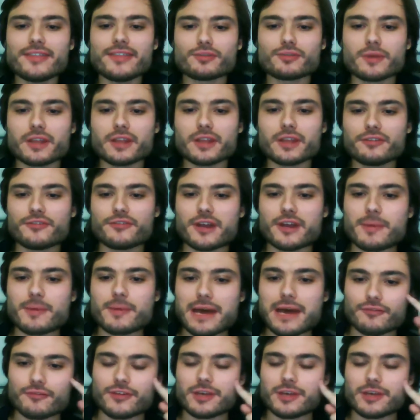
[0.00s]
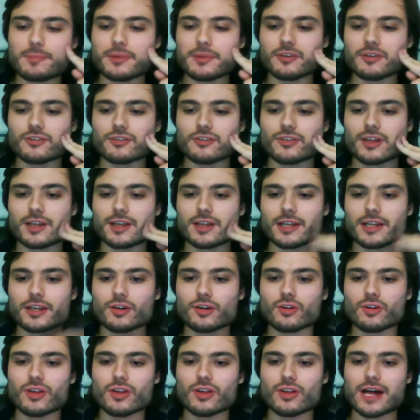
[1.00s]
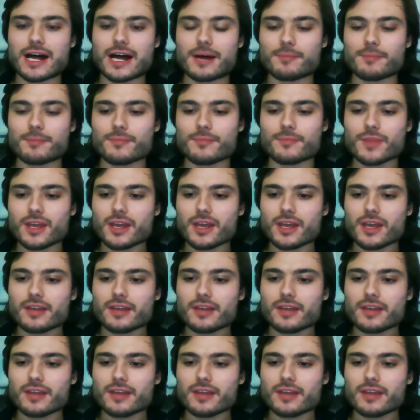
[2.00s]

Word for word: is really fun about Veep is the little um,